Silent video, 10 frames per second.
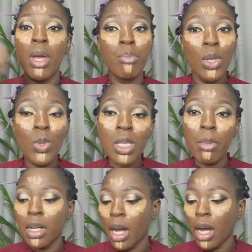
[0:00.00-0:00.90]
beauty
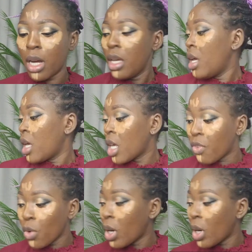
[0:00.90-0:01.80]
blender.
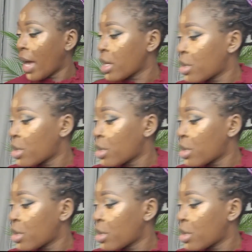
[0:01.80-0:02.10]
If you like,